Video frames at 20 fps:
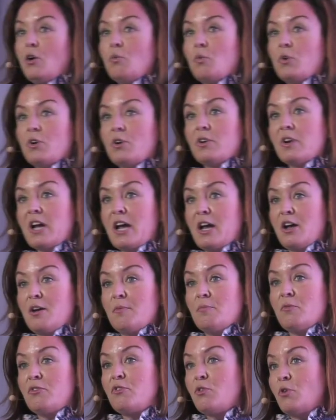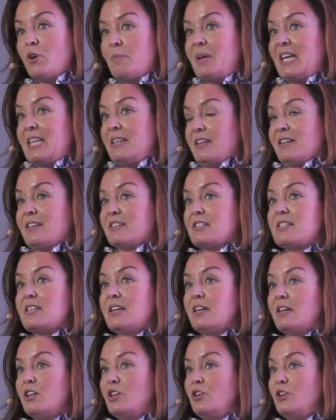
were um, four main things: